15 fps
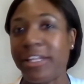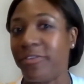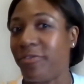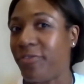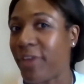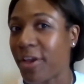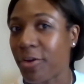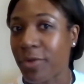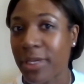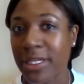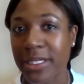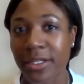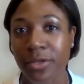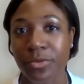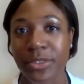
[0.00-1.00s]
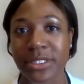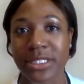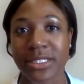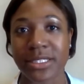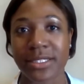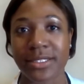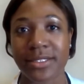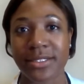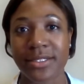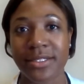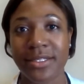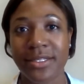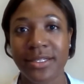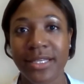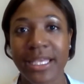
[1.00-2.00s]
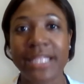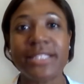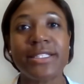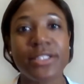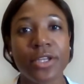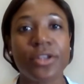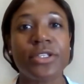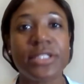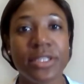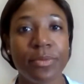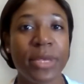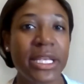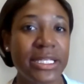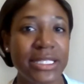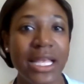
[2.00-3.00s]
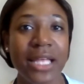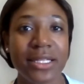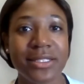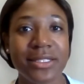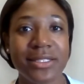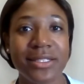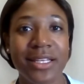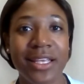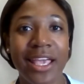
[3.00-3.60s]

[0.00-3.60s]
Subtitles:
very little resistance. It starts to make sense.